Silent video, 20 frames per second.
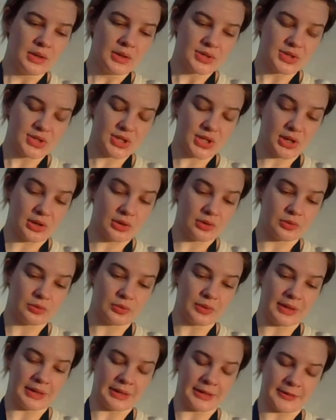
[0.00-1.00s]

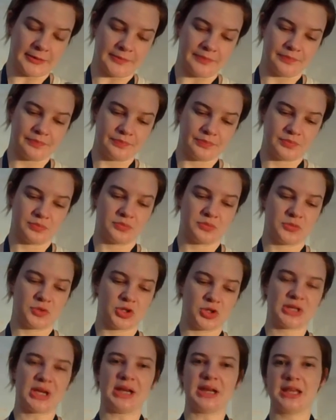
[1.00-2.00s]
So
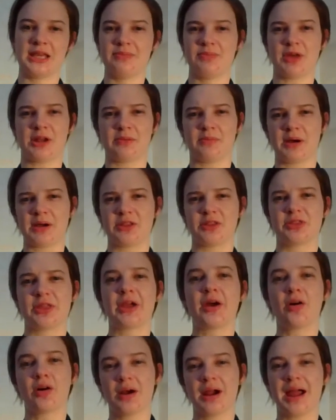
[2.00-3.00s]
just kind of keep that in mind, that
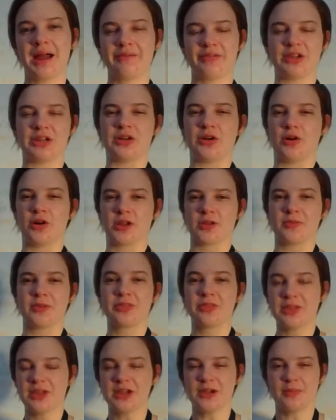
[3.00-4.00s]
they are having an
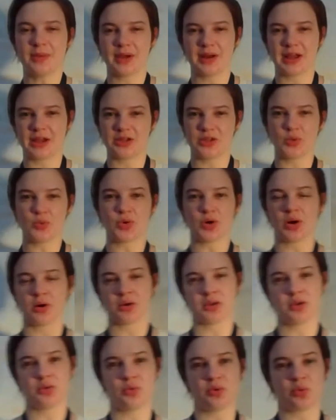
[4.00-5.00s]
argument. Think about how you would
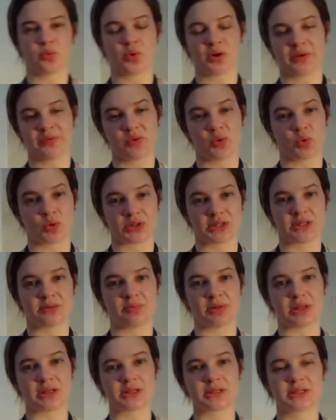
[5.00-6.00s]
argue with one of your
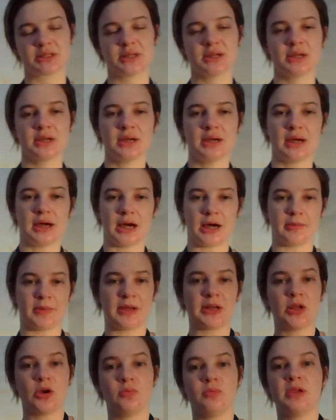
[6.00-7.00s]
siblings.
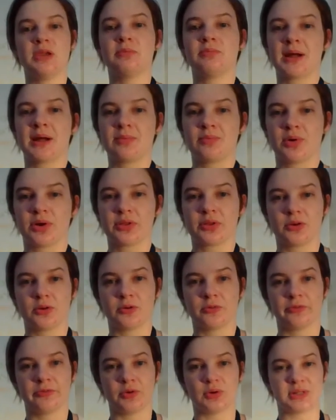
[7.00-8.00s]
I know me and my
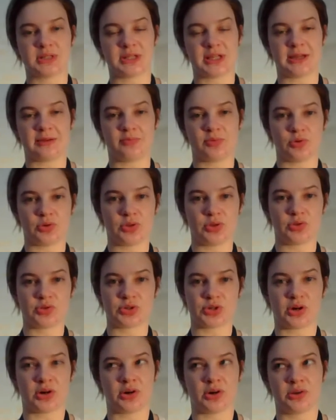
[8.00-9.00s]
brother, for example, used
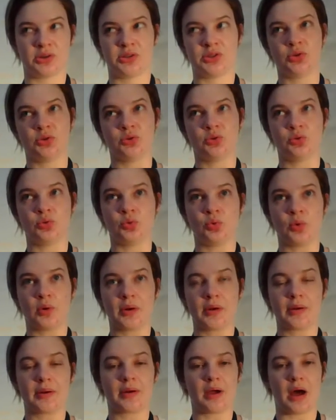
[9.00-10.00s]
to argue
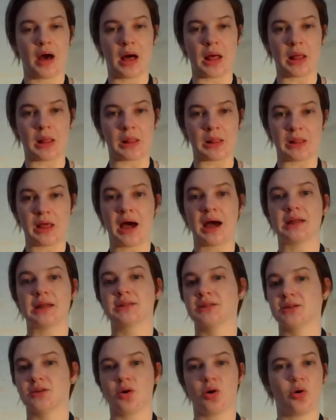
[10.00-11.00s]
a
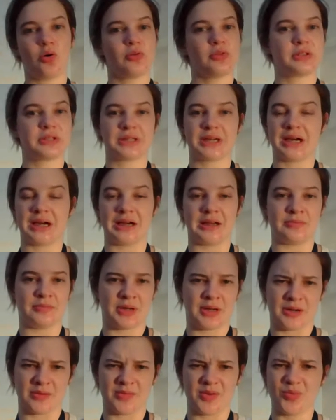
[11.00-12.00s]
lot, all the
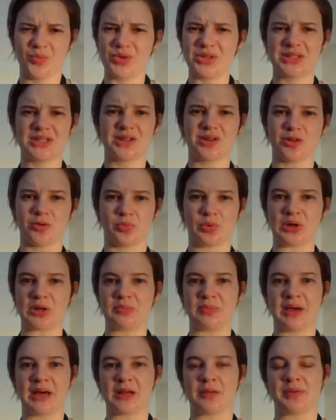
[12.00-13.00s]
time, and we still are pretty
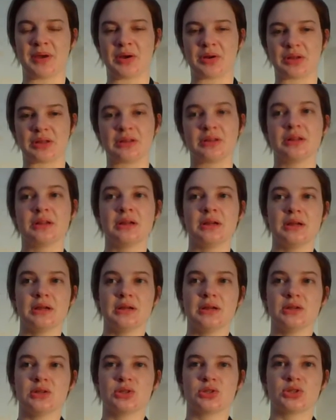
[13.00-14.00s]
bad about it.
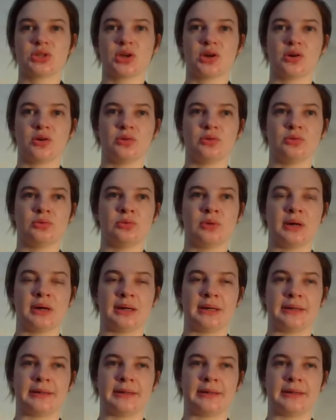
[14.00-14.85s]
So